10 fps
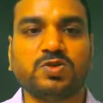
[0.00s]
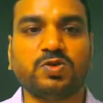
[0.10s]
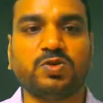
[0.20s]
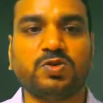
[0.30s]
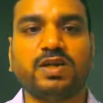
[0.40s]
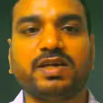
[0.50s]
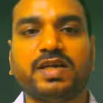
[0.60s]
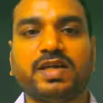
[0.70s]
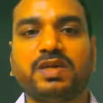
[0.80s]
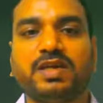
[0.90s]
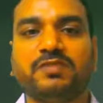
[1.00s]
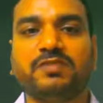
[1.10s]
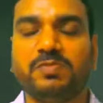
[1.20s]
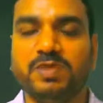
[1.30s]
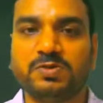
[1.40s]
So total time
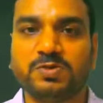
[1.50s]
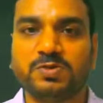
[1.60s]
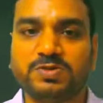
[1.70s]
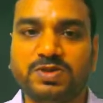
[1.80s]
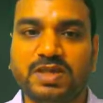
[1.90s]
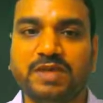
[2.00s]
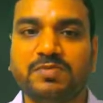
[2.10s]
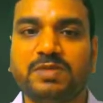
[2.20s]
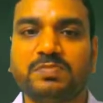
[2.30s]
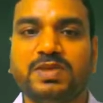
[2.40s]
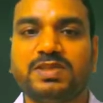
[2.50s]
taken will be equals to t1